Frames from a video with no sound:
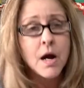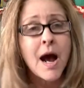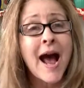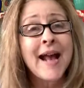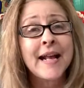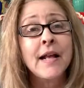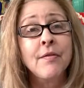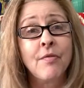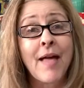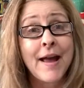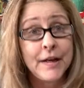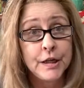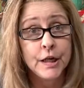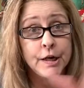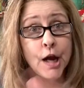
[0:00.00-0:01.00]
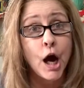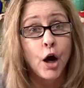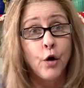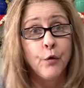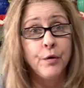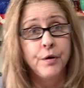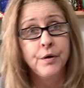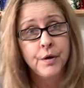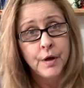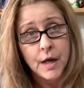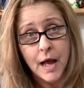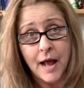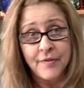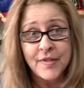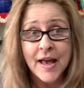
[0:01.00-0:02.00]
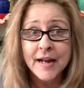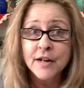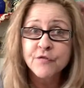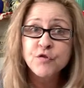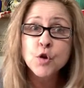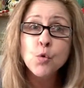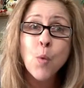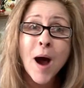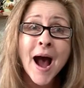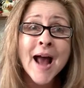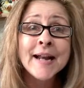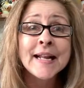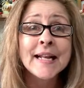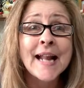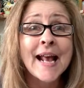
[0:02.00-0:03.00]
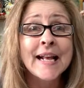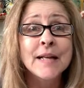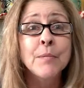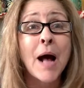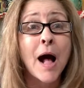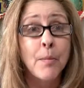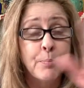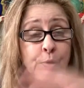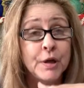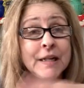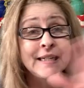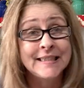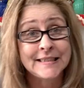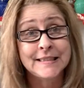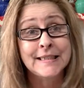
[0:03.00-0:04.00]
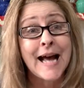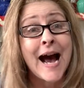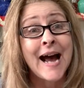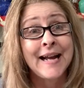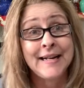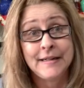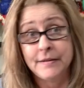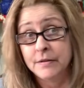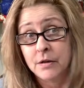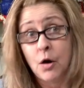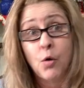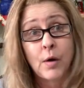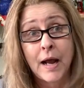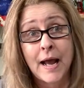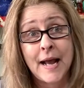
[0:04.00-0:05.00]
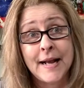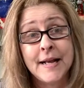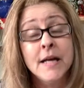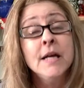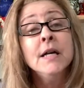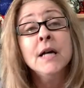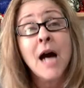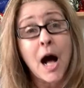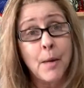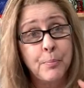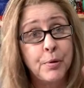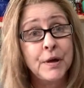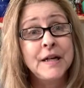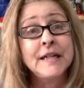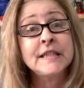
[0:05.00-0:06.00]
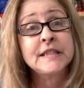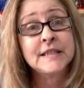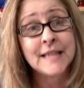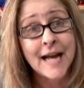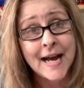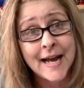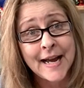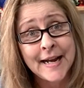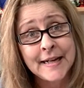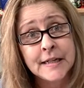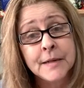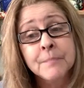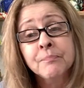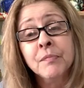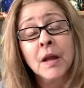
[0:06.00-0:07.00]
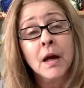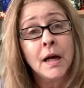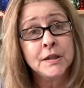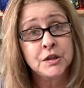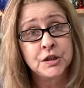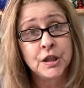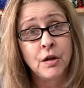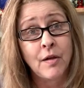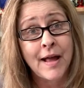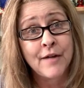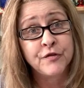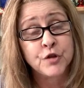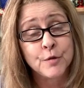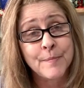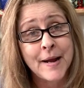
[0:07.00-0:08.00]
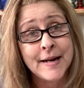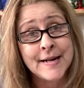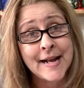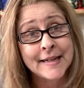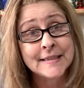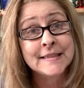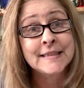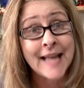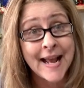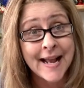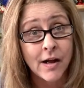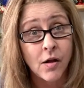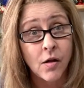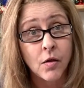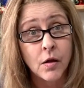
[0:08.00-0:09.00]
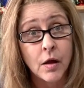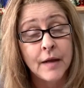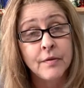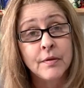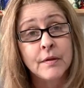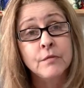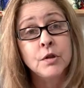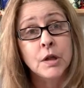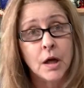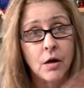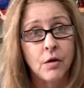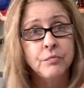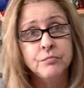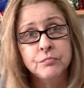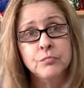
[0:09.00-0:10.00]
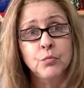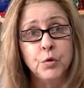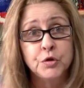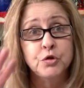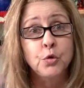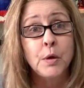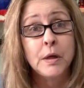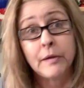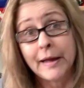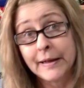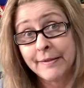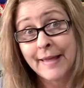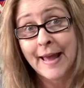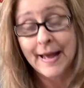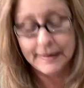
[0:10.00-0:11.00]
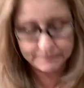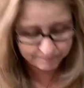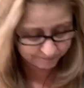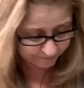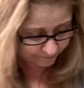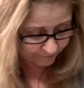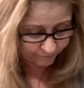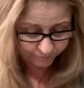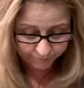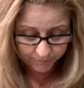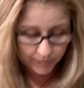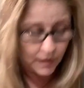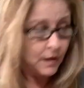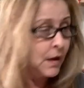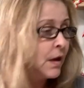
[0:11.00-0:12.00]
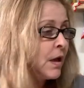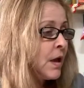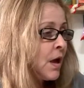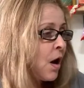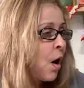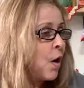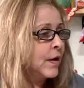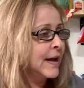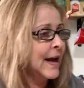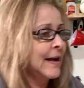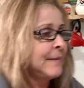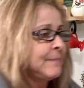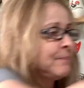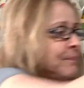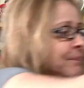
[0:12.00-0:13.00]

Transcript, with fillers: I can let you know. And then if you want it, I can, I'll put it aside, okay? I'll put it aside until after my next sale and, you know, we'll do it like that. Okay.